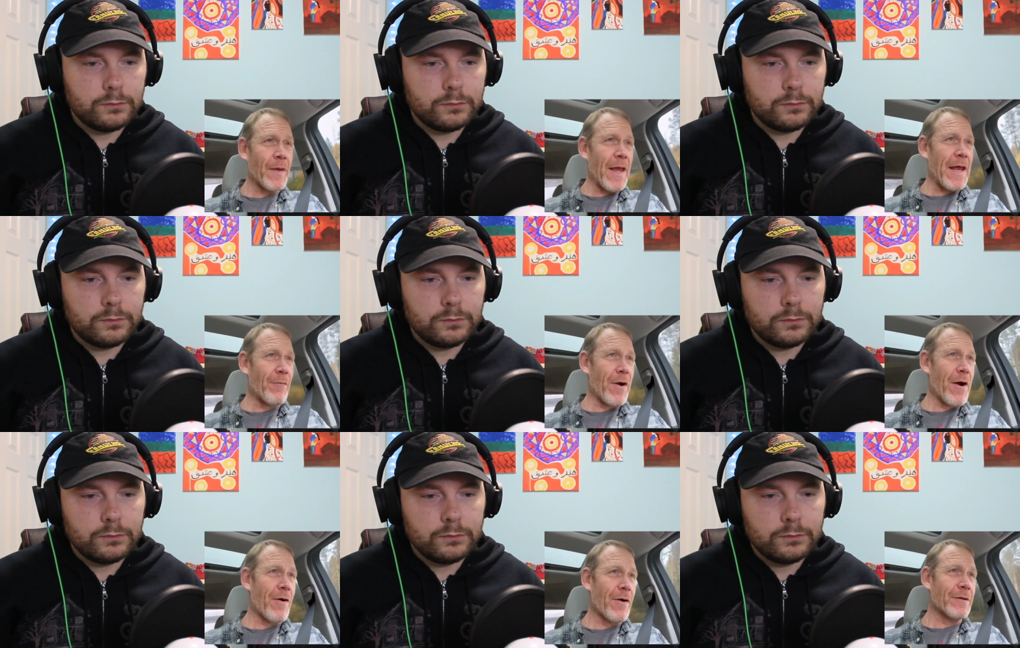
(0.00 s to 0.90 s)
Speaker 1: and we
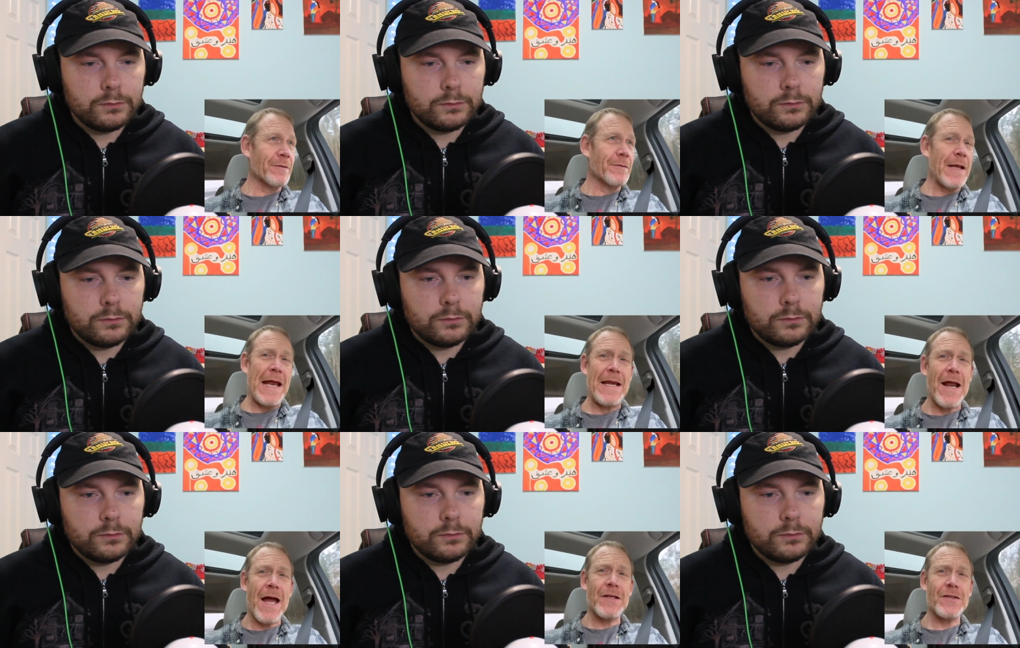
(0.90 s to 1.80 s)
are on a
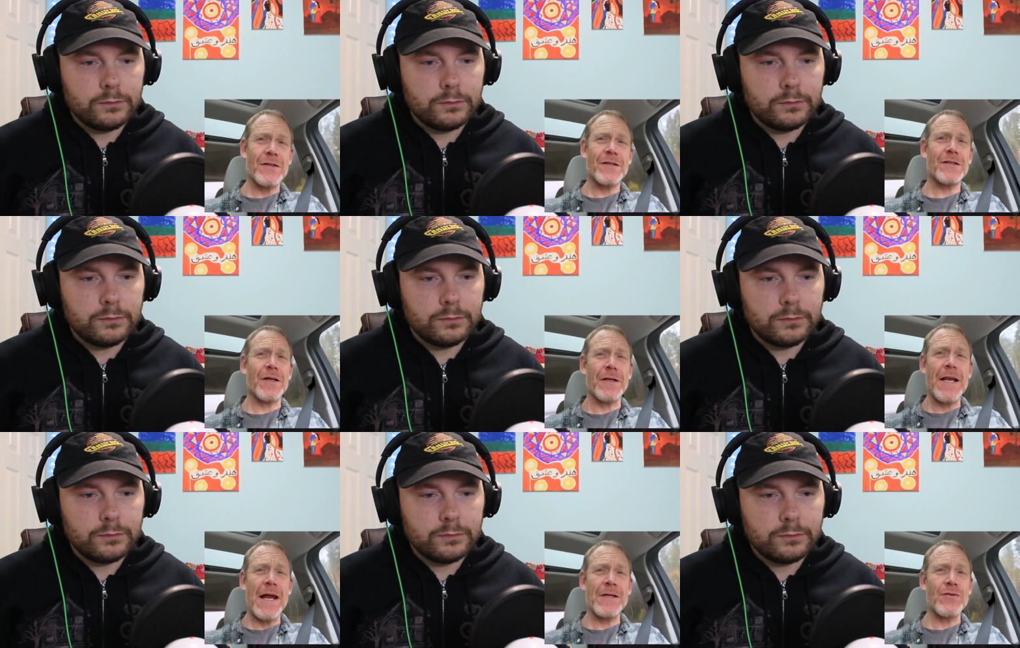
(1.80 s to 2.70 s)
nice
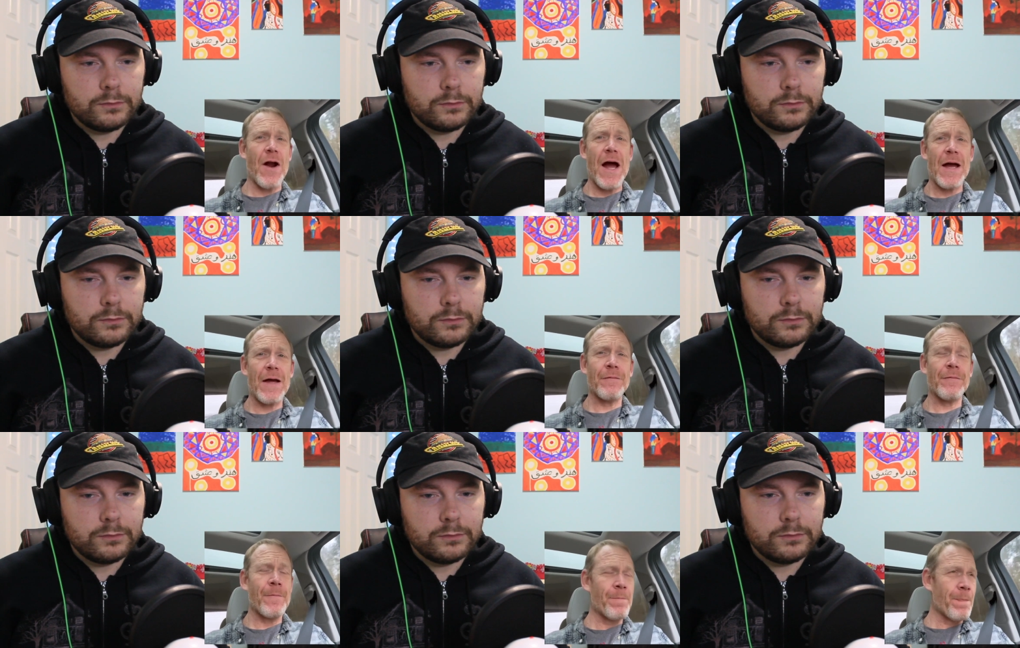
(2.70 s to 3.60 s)
Sunday drive
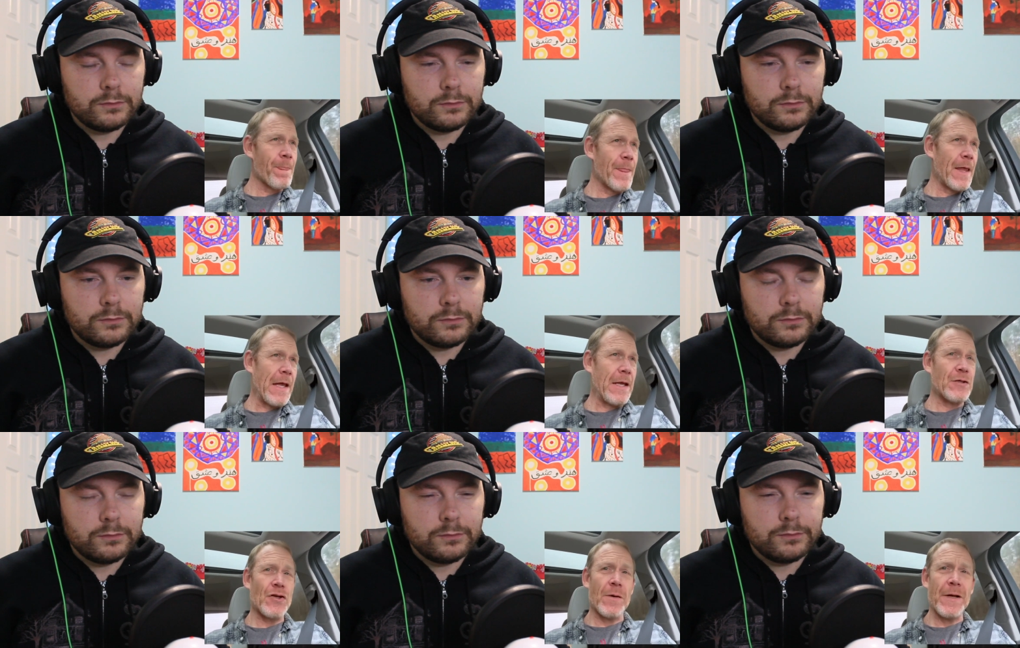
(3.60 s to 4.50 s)

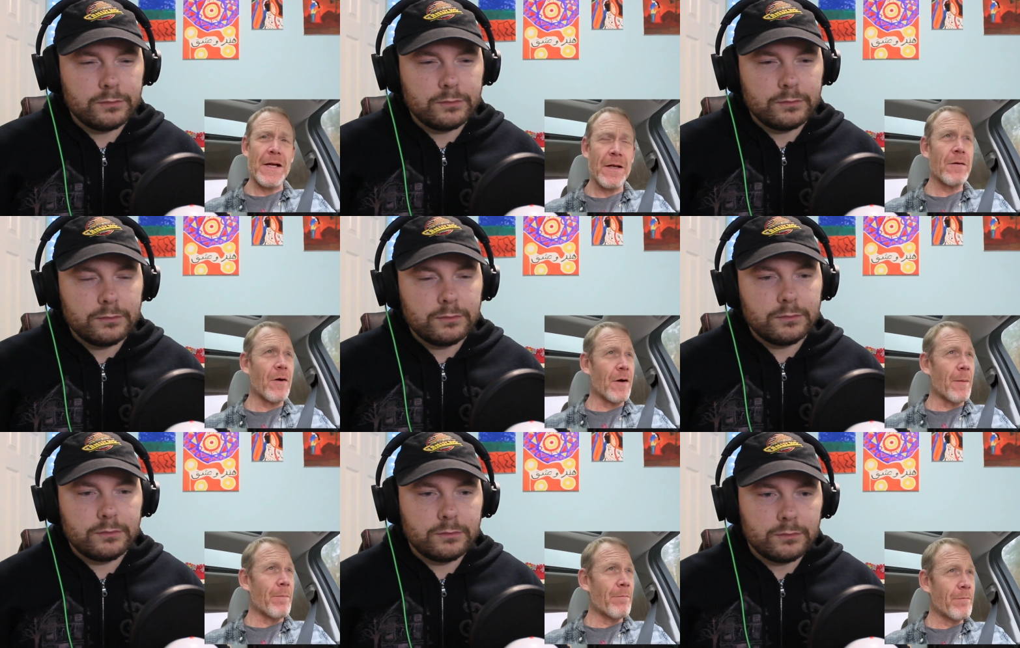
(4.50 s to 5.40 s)
in Germany on
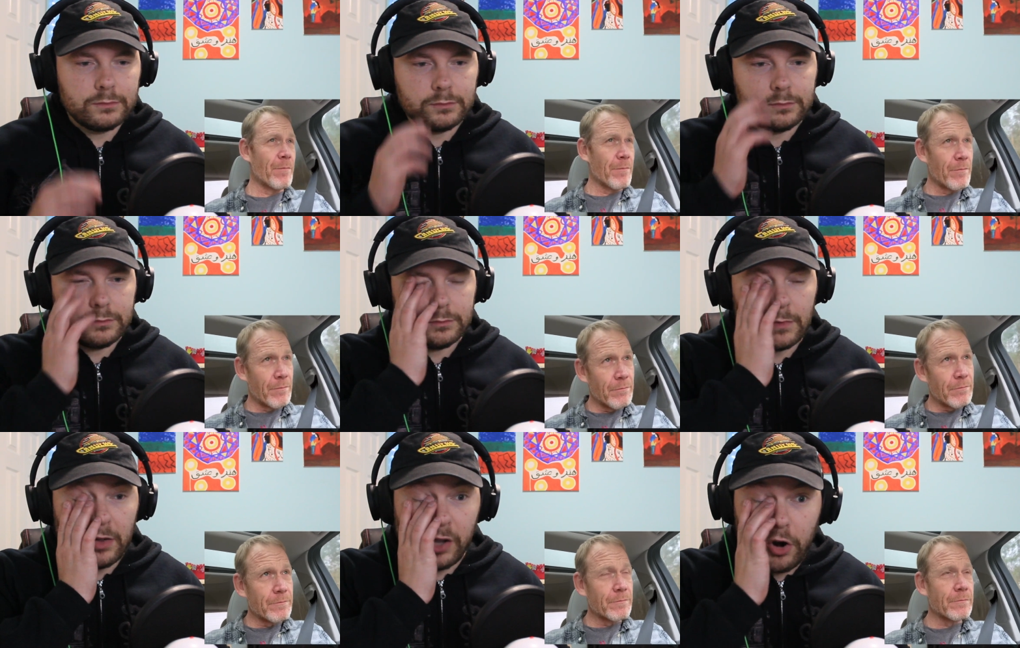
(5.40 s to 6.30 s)
a...
Speaker 2: On the
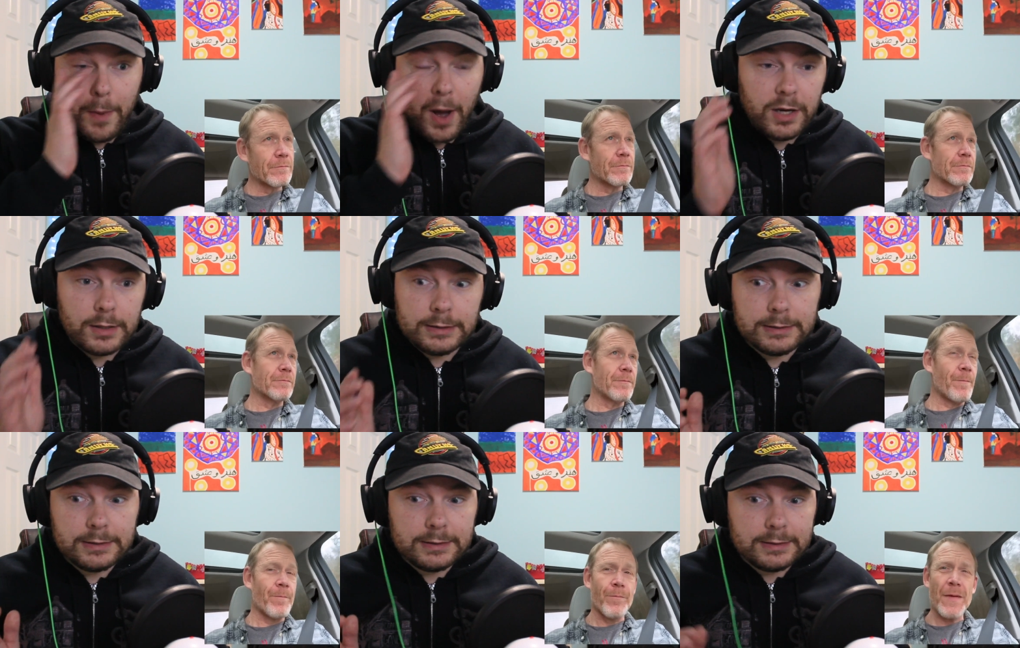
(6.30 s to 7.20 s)
Autobahn?
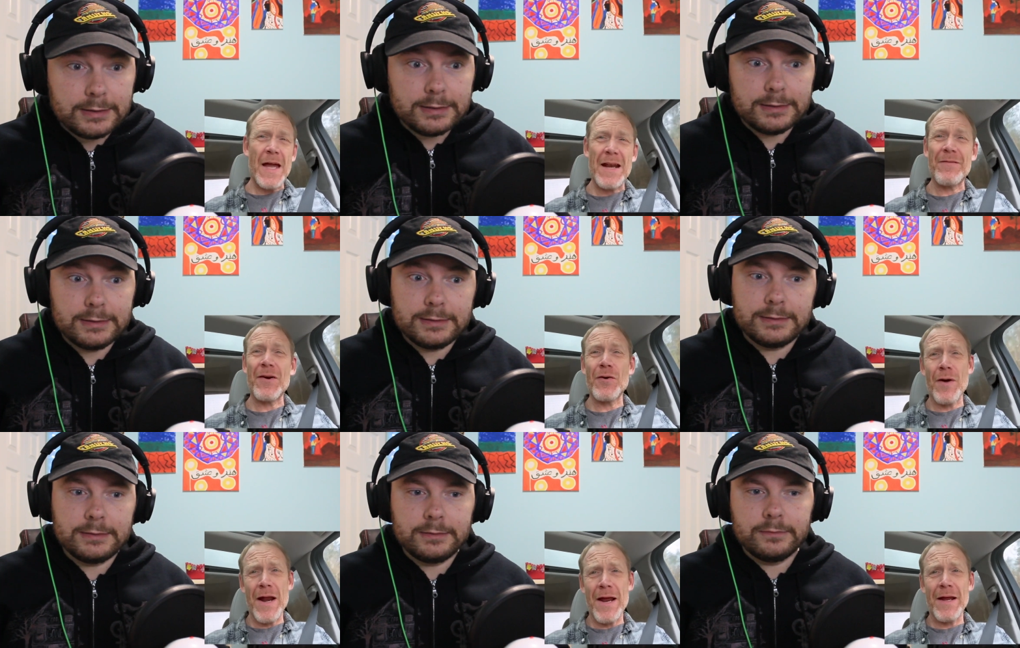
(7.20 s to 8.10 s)
Speaker 1: Kind of a
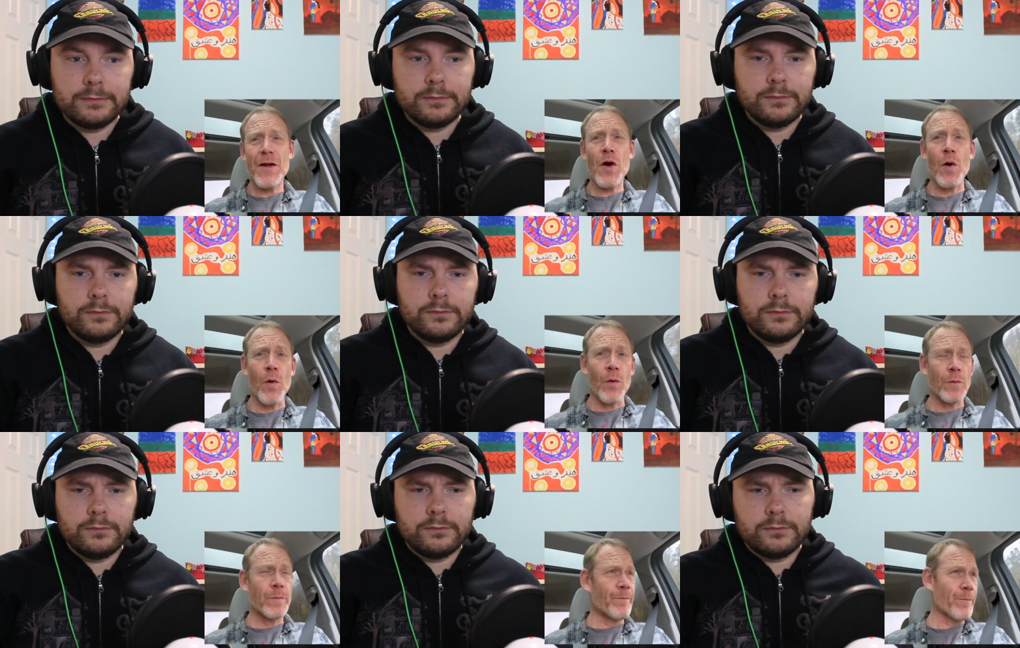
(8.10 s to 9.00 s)
gray,
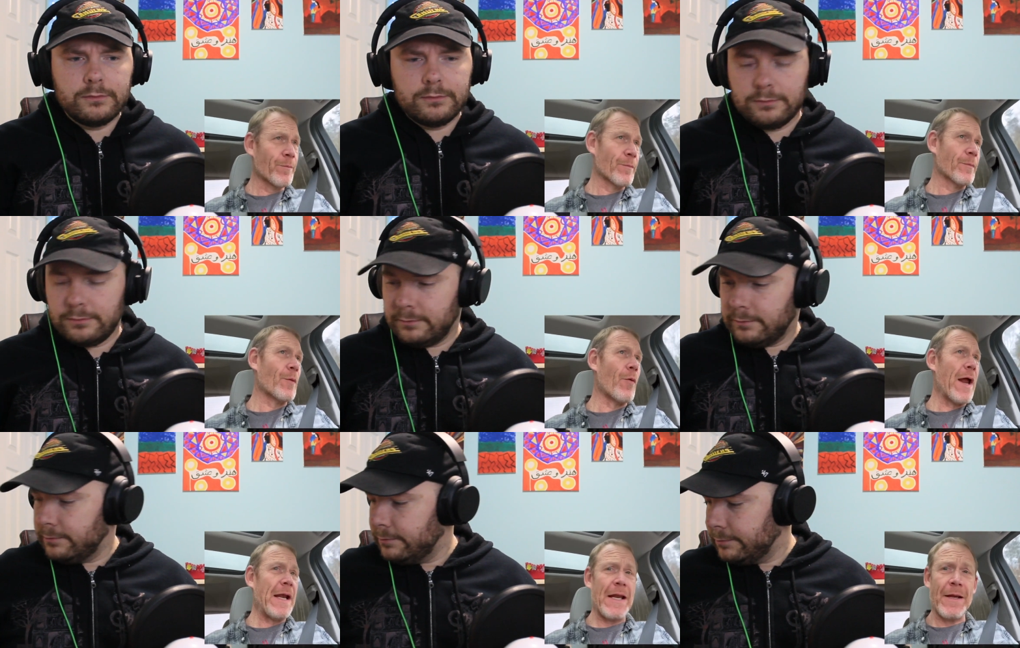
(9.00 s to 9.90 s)
cold,
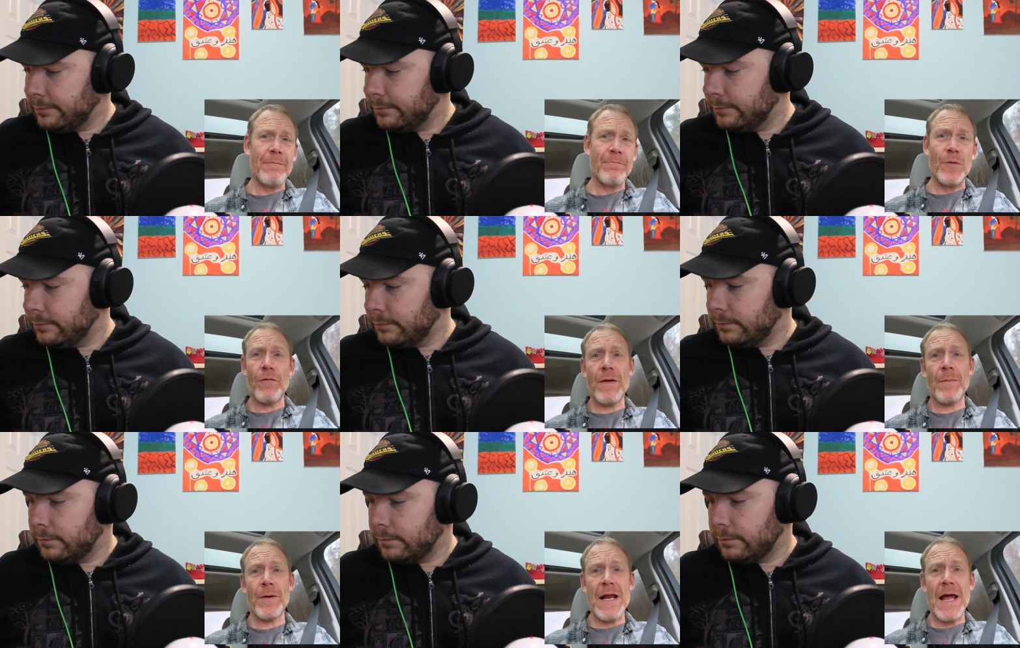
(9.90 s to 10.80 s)
rainy
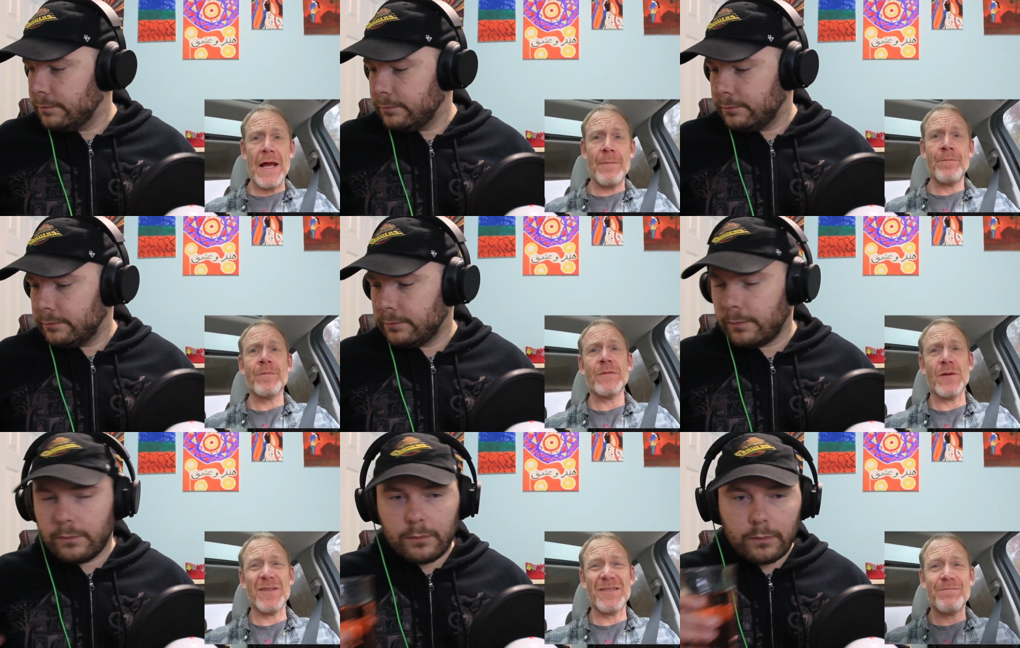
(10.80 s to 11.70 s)
November day, so it's